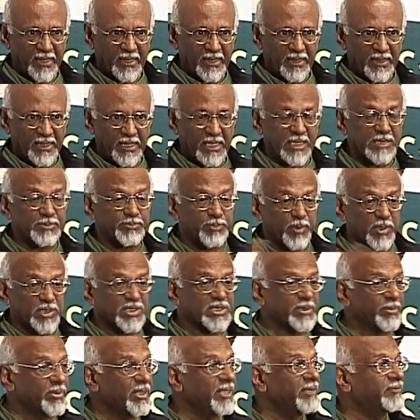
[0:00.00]
it is
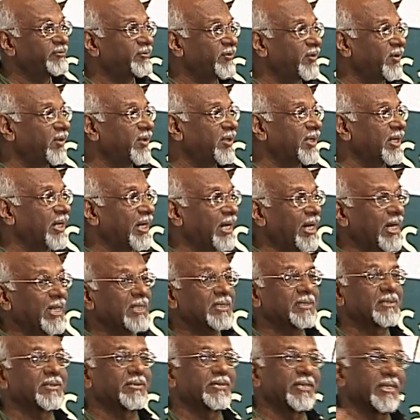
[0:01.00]
possible for
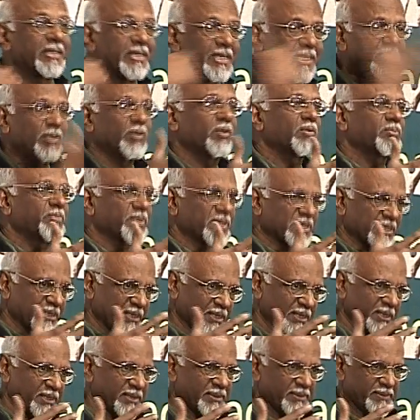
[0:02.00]
art theory to
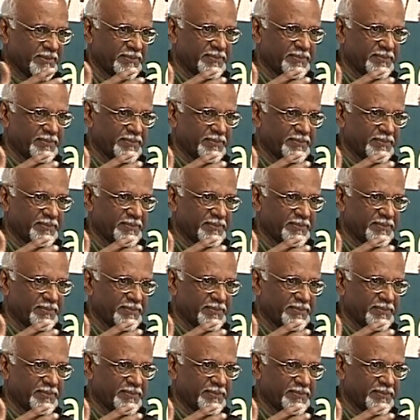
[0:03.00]
proceed.